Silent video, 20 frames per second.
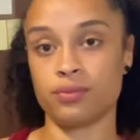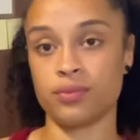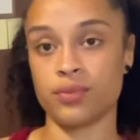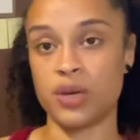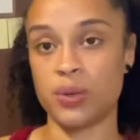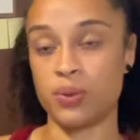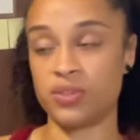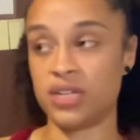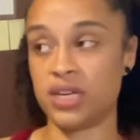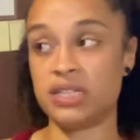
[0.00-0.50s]
It
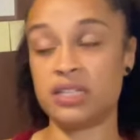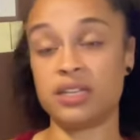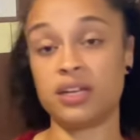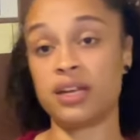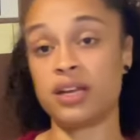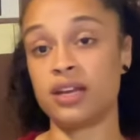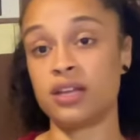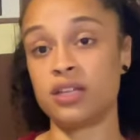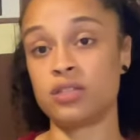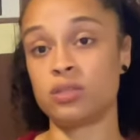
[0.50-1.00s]
was easy to
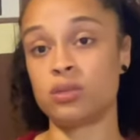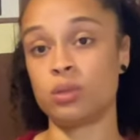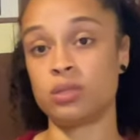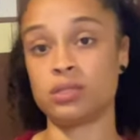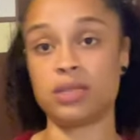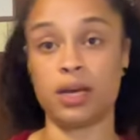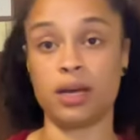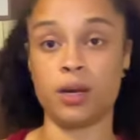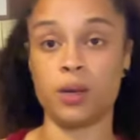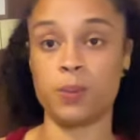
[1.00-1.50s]
get into, it's
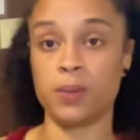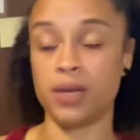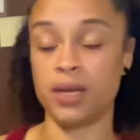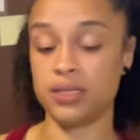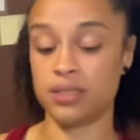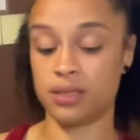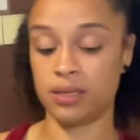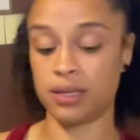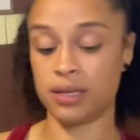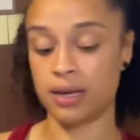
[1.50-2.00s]
not going to be
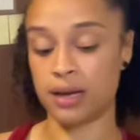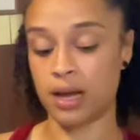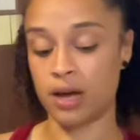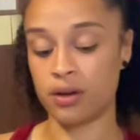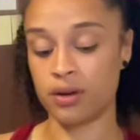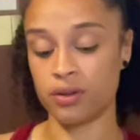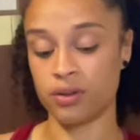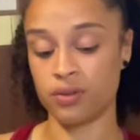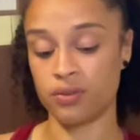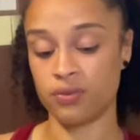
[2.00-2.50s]
easy to get out
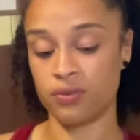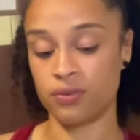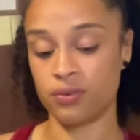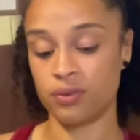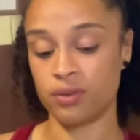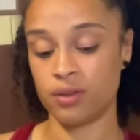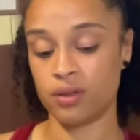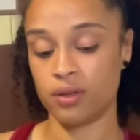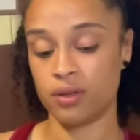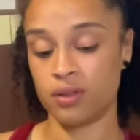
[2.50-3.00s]
of
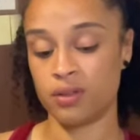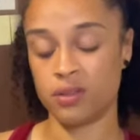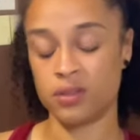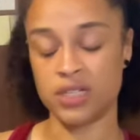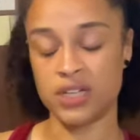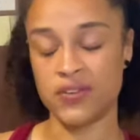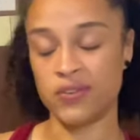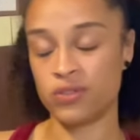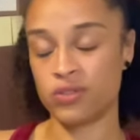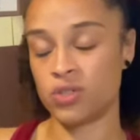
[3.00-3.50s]
the
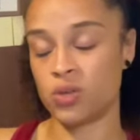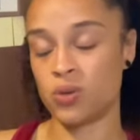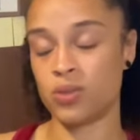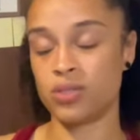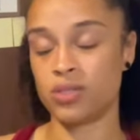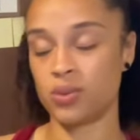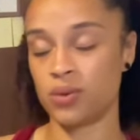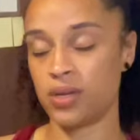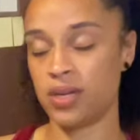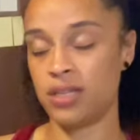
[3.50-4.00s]
devil is always
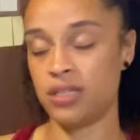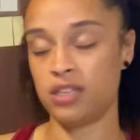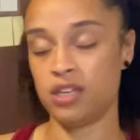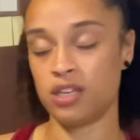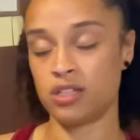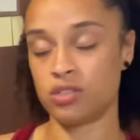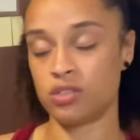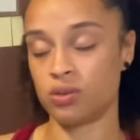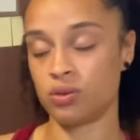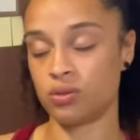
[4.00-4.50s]
so easy
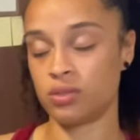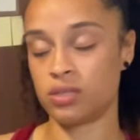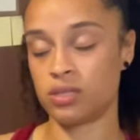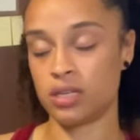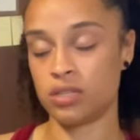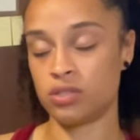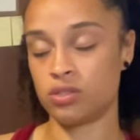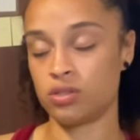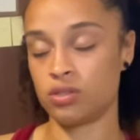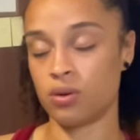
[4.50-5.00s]
and so
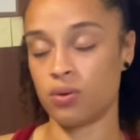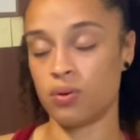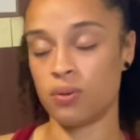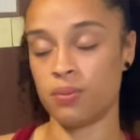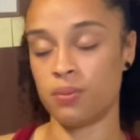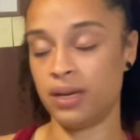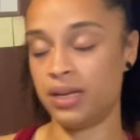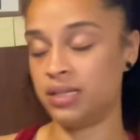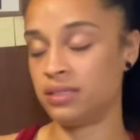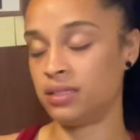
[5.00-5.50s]
and so
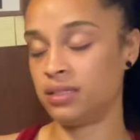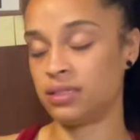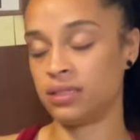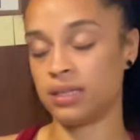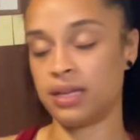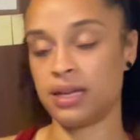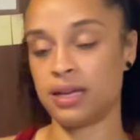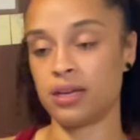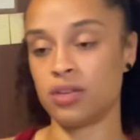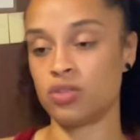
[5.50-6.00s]
amazing to
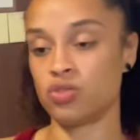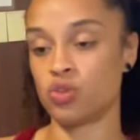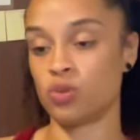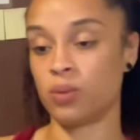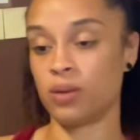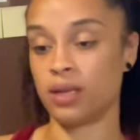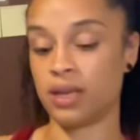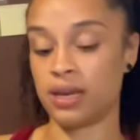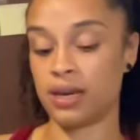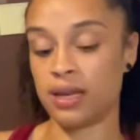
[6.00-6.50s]
get into,
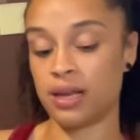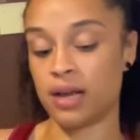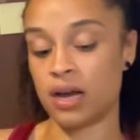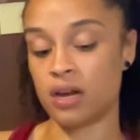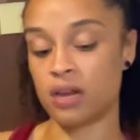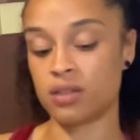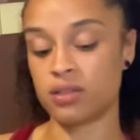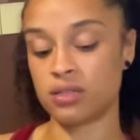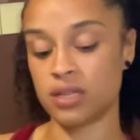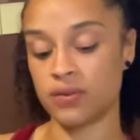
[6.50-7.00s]
but getting out
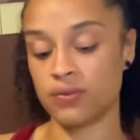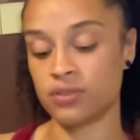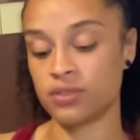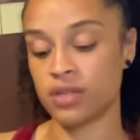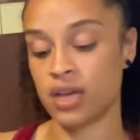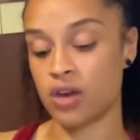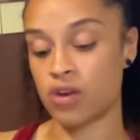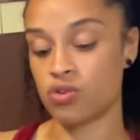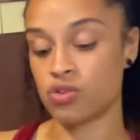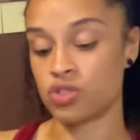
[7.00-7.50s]
of the devil's
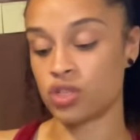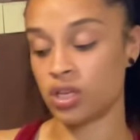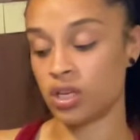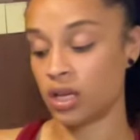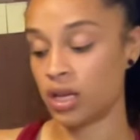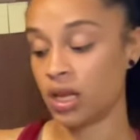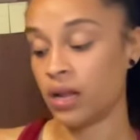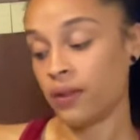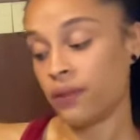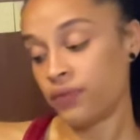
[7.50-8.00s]
energy,
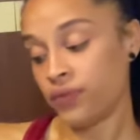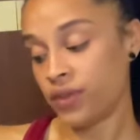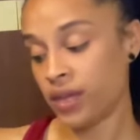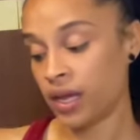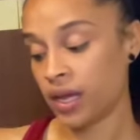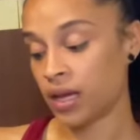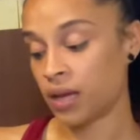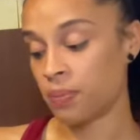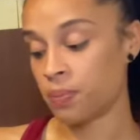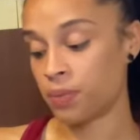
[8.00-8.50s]

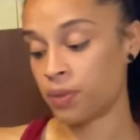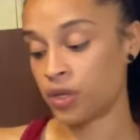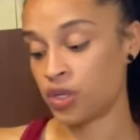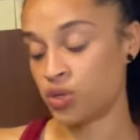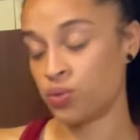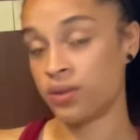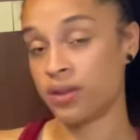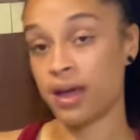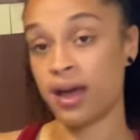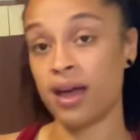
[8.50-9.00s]
yeah, but
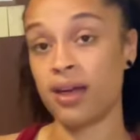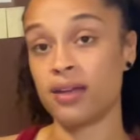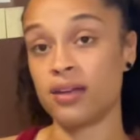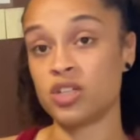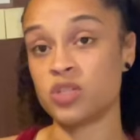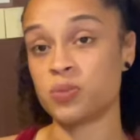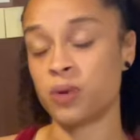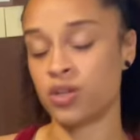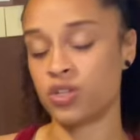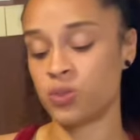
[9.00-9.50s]
you can,
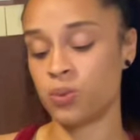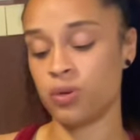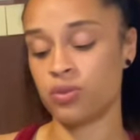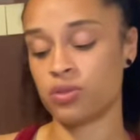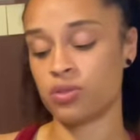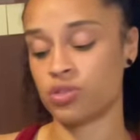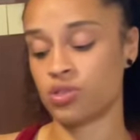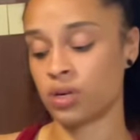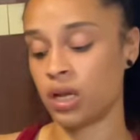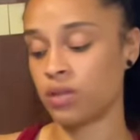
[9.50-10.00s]
especially with the
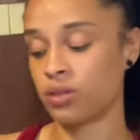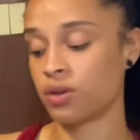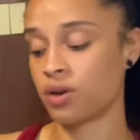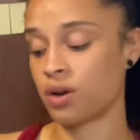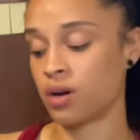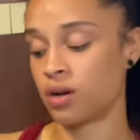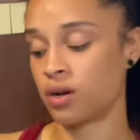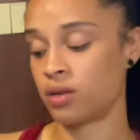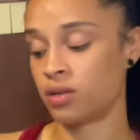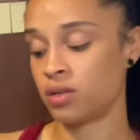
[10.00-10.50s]
strength
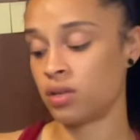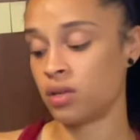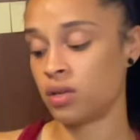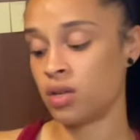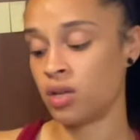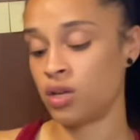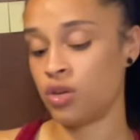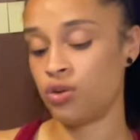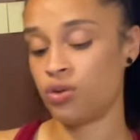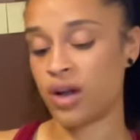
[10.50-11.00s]
card.
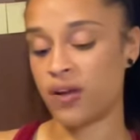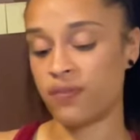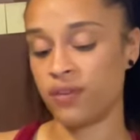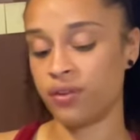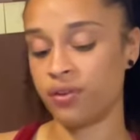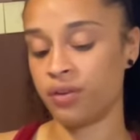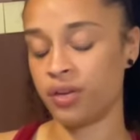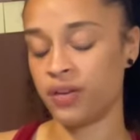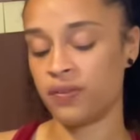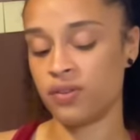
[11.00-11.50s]
You, I feel like
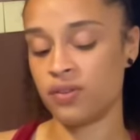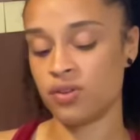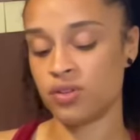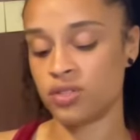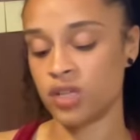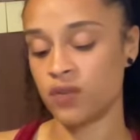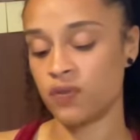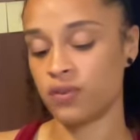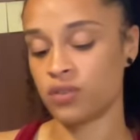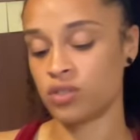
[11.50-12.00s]
you're giving
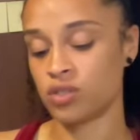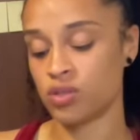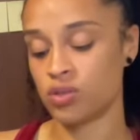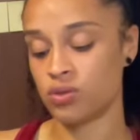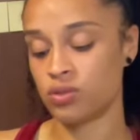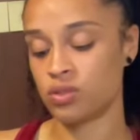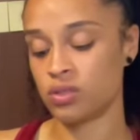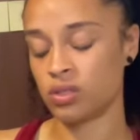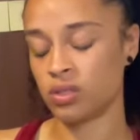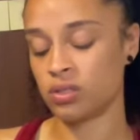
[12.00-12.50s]
yourself
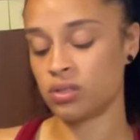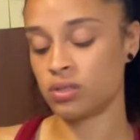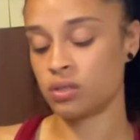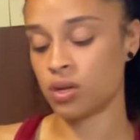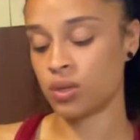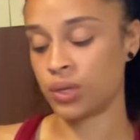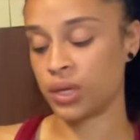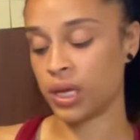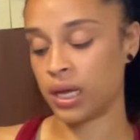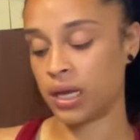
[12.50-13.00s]
excuses.
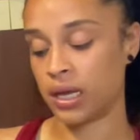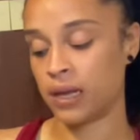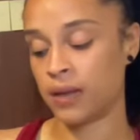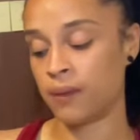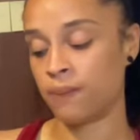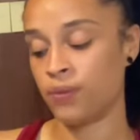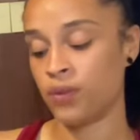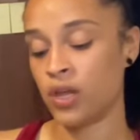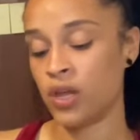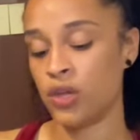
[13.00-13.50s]
Okay,
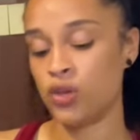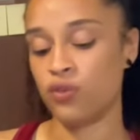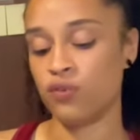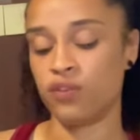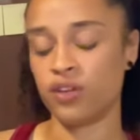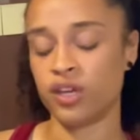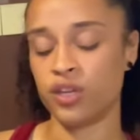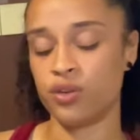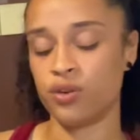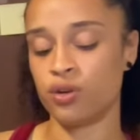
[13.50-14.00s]
you feel
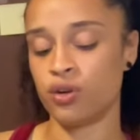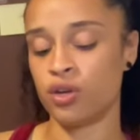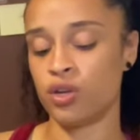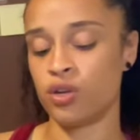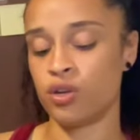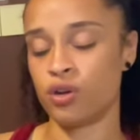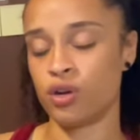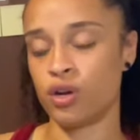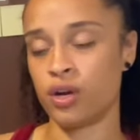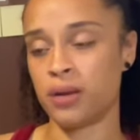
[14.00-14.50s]
like you're
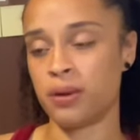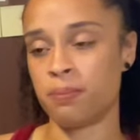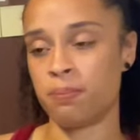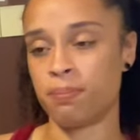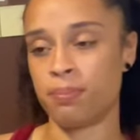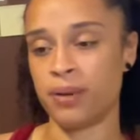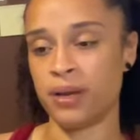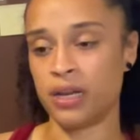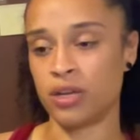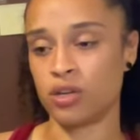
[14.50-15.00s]
you're in,
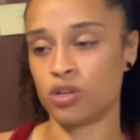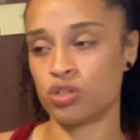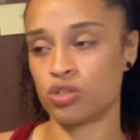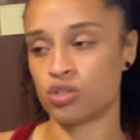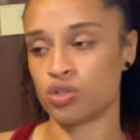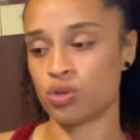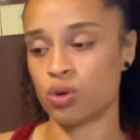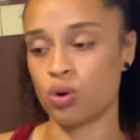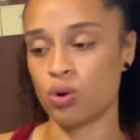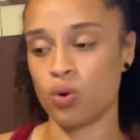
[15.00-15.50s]
in
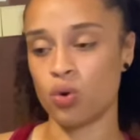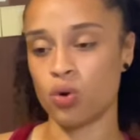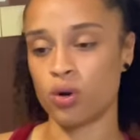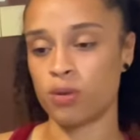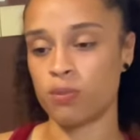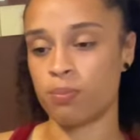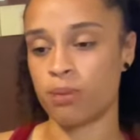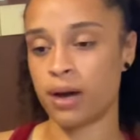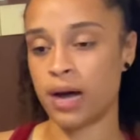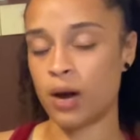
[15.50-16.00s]
control or
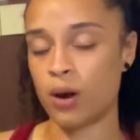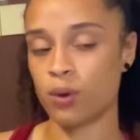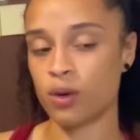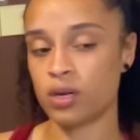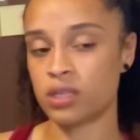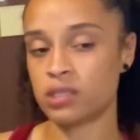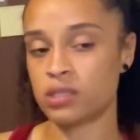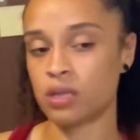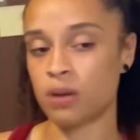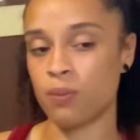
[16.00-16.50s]
in power
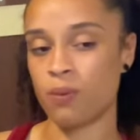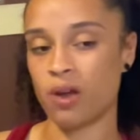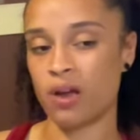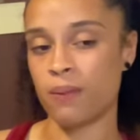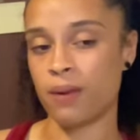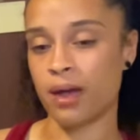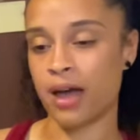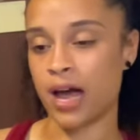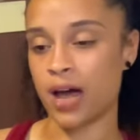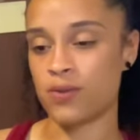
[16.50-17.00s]
in some way
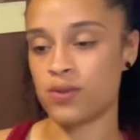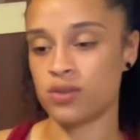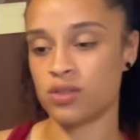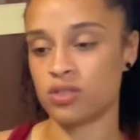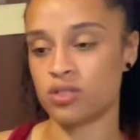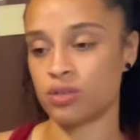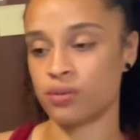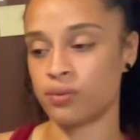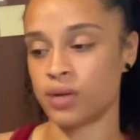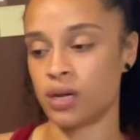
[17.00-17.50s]
by having
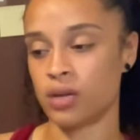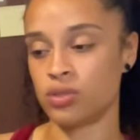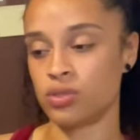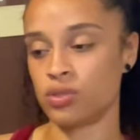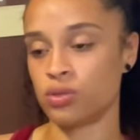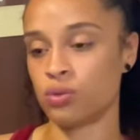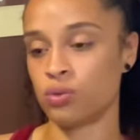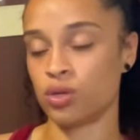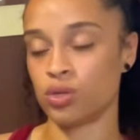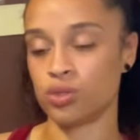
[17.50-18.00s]
this around
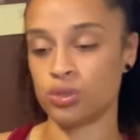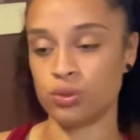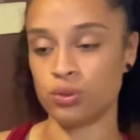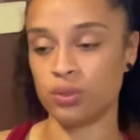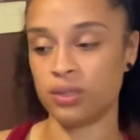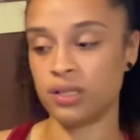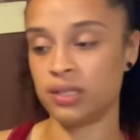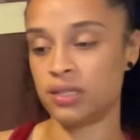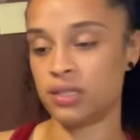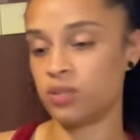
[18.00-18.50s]
you or
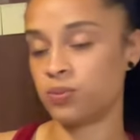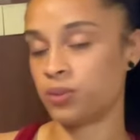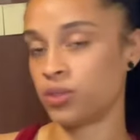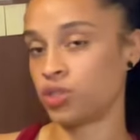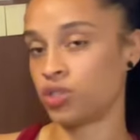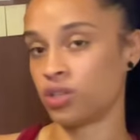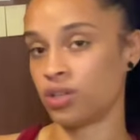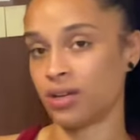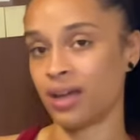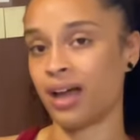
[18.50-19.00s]
doing this, but
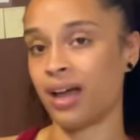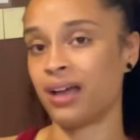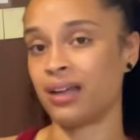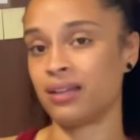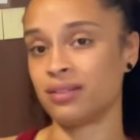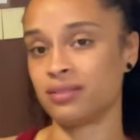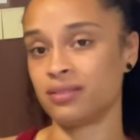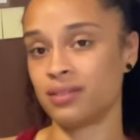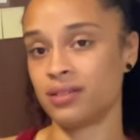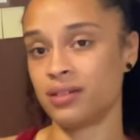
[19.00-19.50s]
you're not.
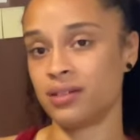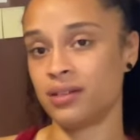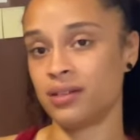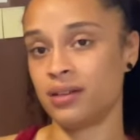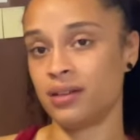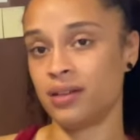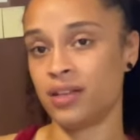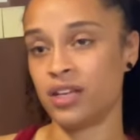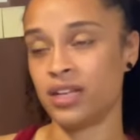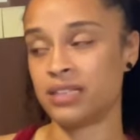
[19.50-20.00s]

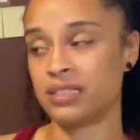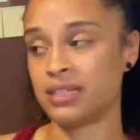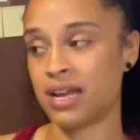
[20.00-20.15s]
It's